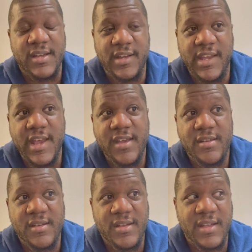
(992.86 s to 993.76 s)
okay
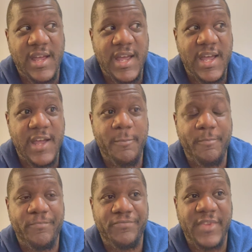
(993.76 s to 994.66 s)

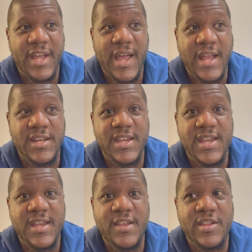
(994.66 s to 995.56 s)
um, and
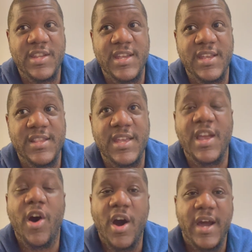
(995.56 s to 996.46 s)
the the the
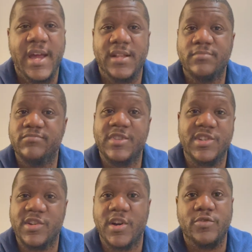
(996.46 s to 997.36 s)
higher
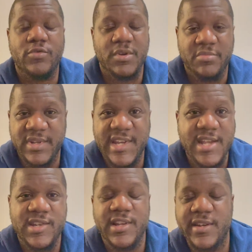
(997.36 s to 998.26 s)
this cycle can
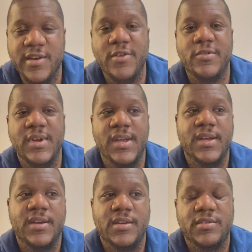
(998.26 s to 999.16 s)
potentially go
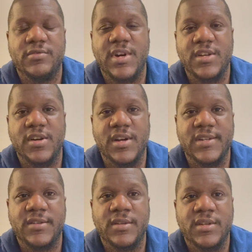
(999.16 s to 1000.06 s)
all right
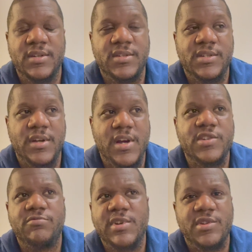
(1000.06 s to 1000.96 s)
guys so i
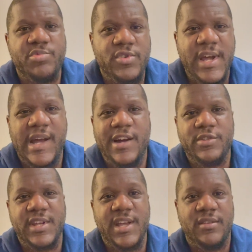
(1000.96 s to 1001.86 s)
just wanted to put that
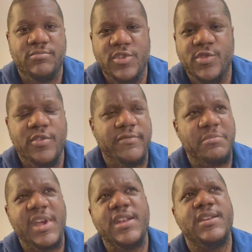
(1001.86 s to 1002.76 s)
out there not sure if i
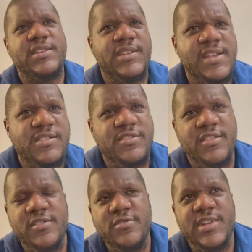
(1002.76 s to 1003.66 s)
made any sense because
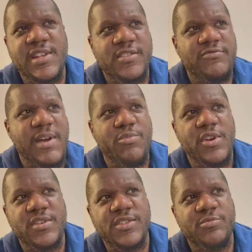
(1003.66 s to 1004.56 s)
i do tend to ramble
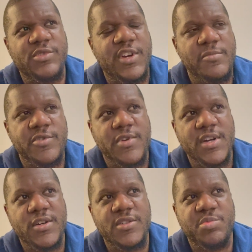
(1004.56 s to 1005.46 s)
on sometimes all right
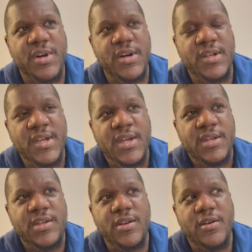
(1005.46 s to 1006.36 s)
guys but
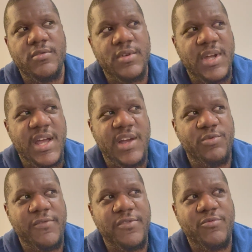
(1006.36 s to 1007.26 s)
you know uh,
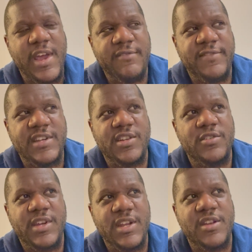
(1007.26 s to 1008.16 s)
with the way things are
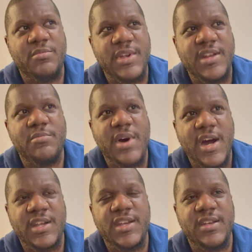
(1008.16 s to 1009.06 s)
looking at them in the
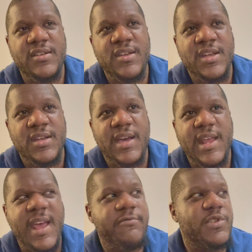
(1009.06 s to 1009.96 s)
market and
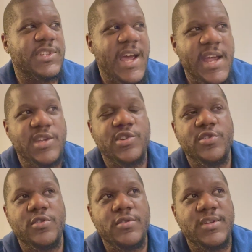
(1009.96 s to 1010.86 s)
everyone's
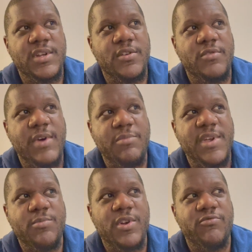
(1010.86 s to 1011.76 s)
attitude you know the way
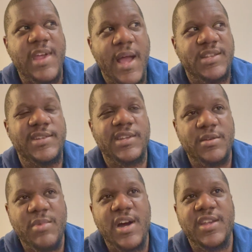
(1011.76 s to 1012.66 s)
people are reacting to the
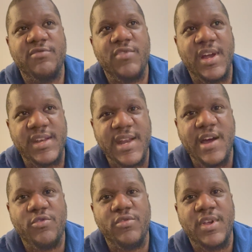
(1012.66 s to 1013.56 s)
market right
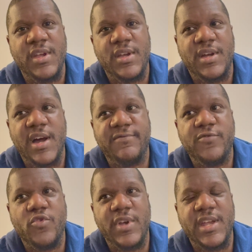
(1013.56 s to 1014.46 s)
now i
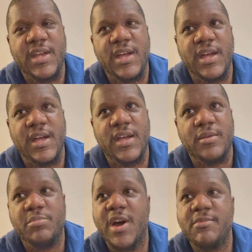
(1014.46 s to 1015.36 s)
thought it uh,
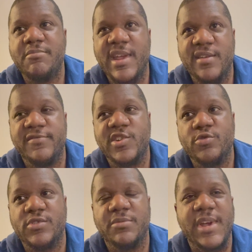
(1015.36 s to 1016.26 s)
might be
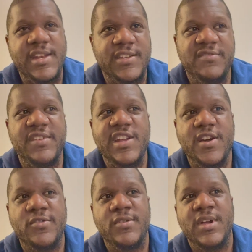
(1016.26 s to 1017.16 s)
beneficial to make this video